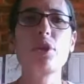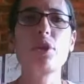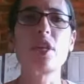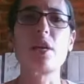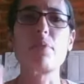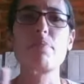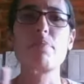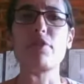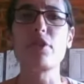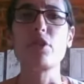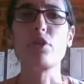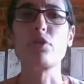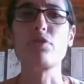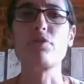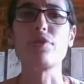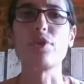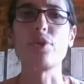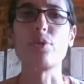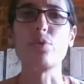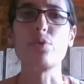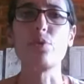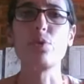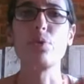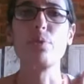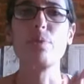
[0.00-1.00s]
rijp, vroeg
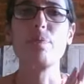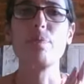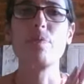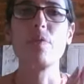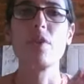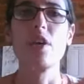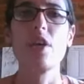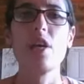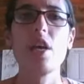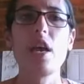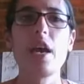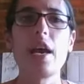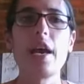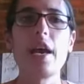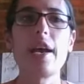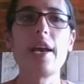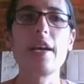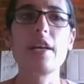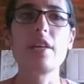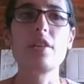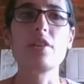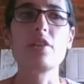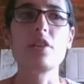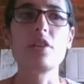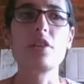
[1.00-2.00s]
vrot.
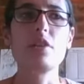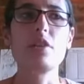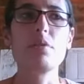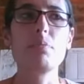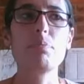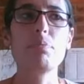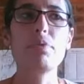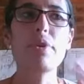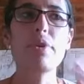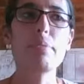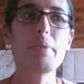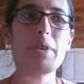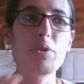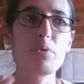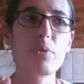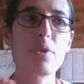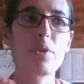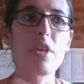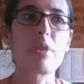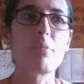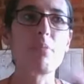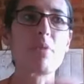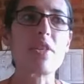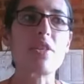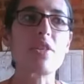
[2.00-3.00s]
And pretty much what
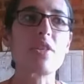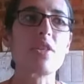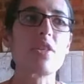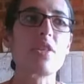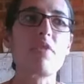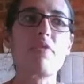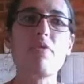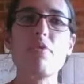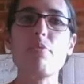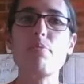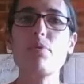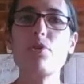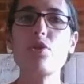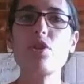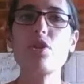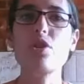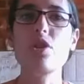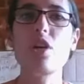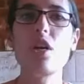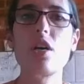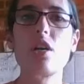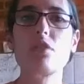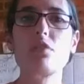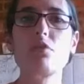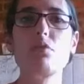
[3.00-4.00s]
that means is if you push a
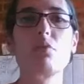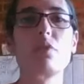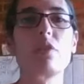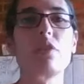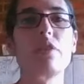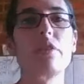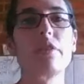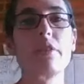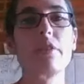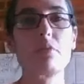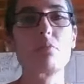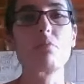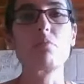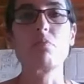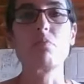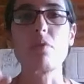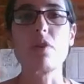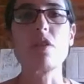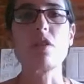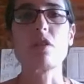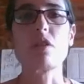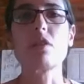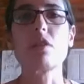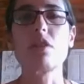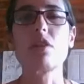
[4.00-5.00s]
child, well, it
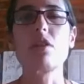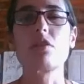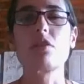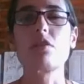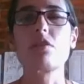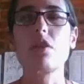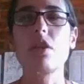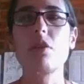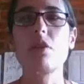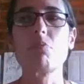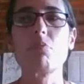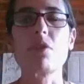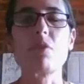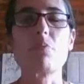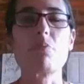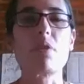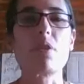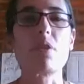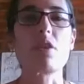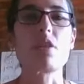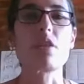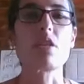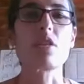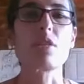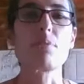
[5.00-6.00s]
can mean
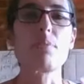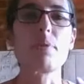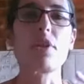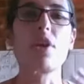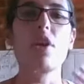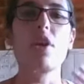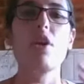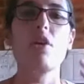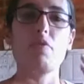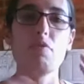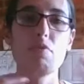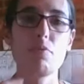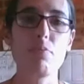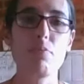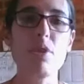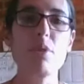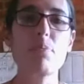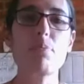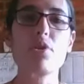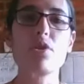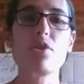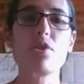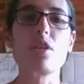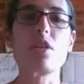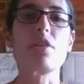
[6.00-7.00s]
many things, but for me
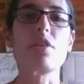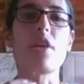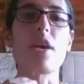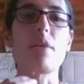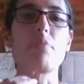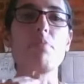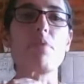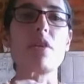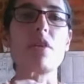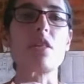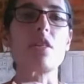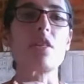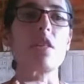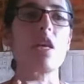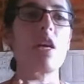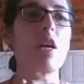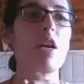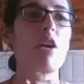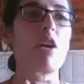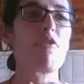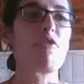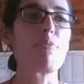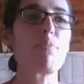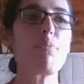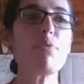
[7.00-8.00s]
personally, that means
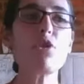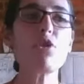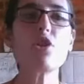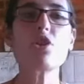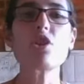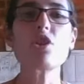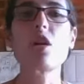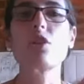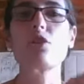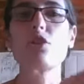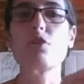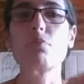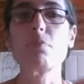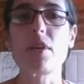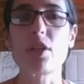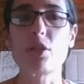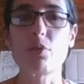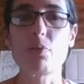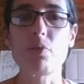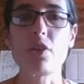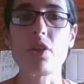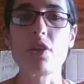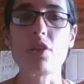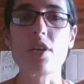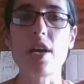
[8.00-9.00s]
if you push a child too much
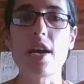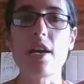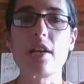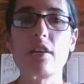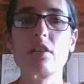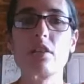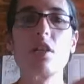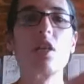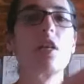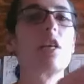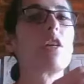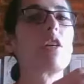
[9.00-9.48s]
when they're young,